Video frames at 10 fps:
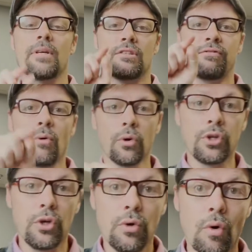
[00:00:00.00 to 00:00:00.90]
it's for
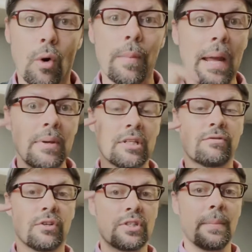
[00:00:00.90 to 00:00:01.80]
you or maybe it's
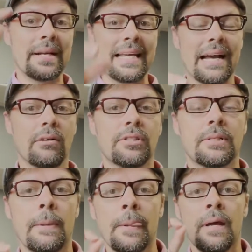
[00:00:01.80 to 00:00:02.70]
for somebody
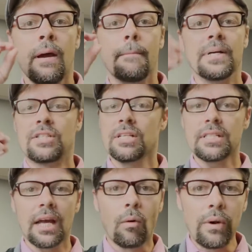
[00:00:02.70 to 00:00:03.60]
else. But just
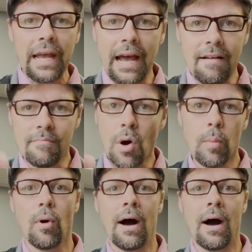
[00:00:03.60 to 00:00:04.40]
like we have mobile